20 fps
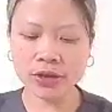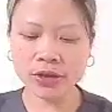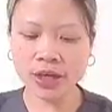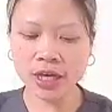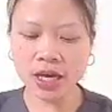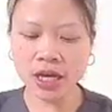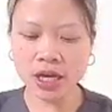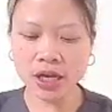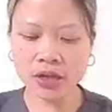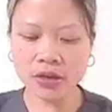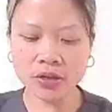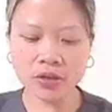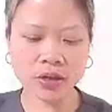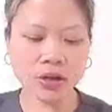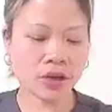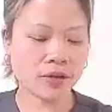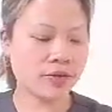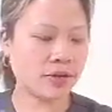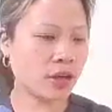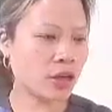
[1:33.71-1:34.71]
Okay, do
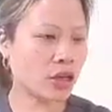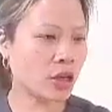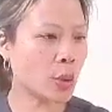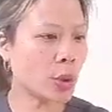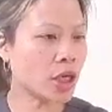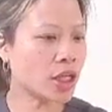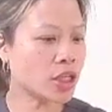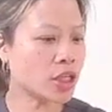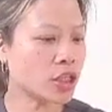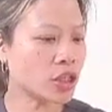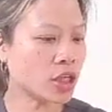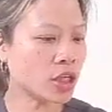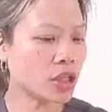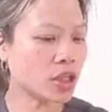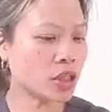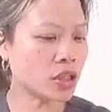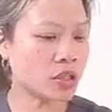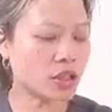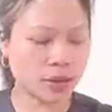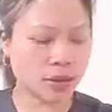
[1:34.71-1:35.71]
you have any
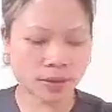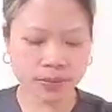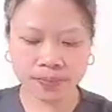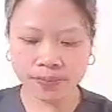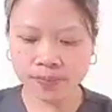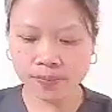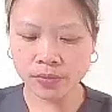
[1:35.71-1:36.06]
questions?